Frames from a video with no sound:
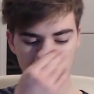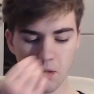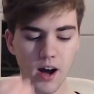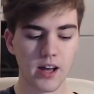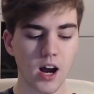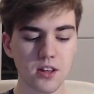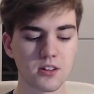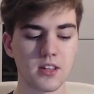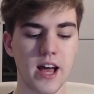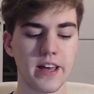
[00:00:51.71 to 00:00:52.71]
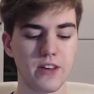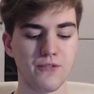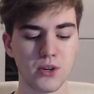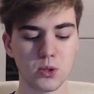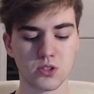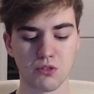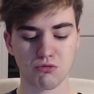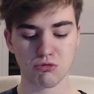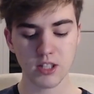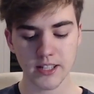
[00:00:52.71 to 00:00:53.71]
But other than that, it feels
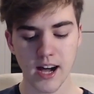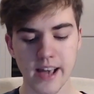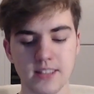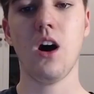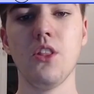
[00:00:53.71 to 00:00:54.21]
really nice.